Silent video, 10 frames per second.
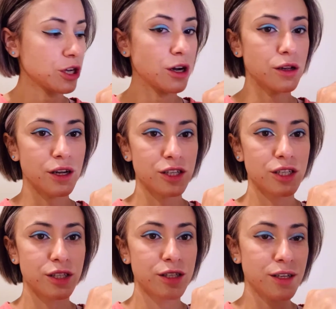color, I
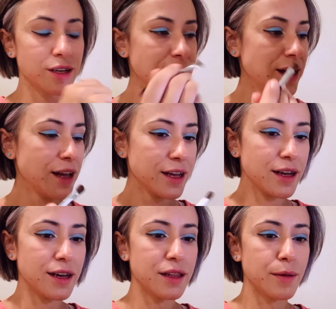just
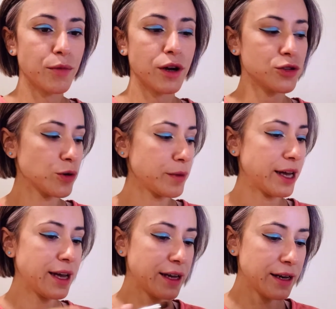clean the brush on my
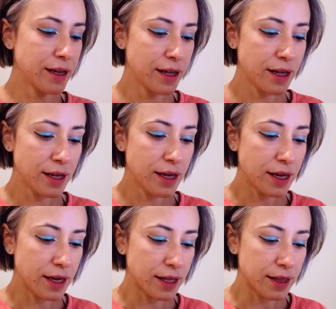hand.
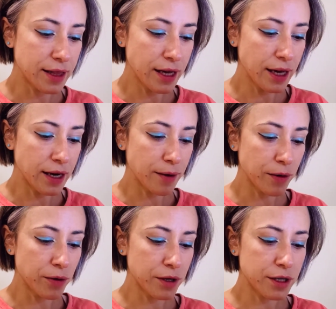And then I'm
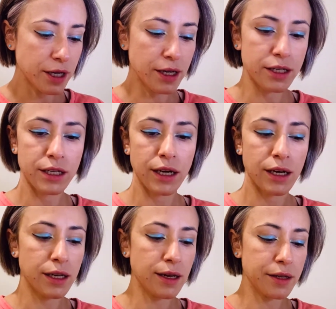gonna take
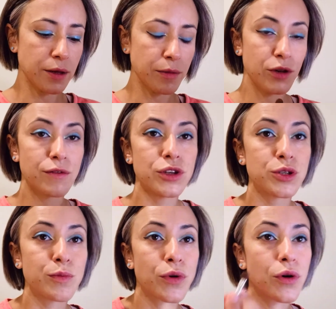tiny little bit of this
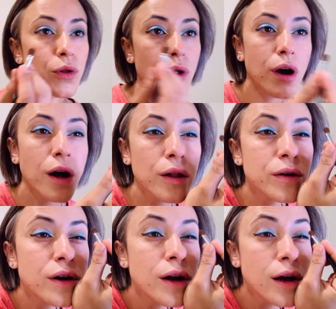pearl
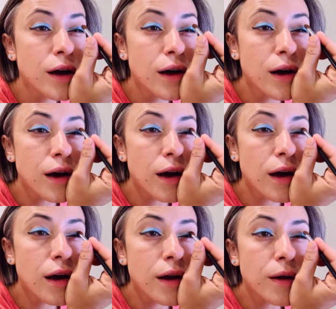color
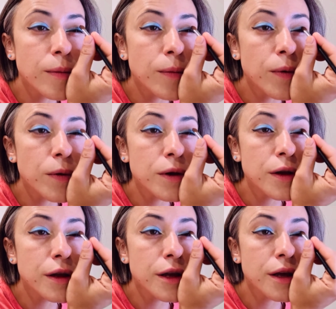and put it
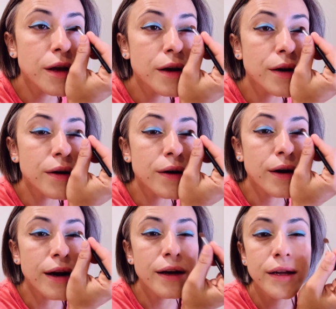here
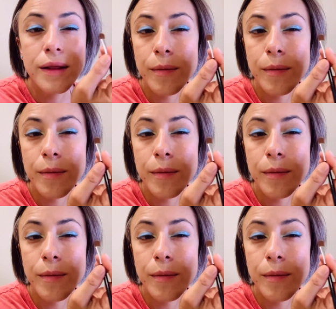right in the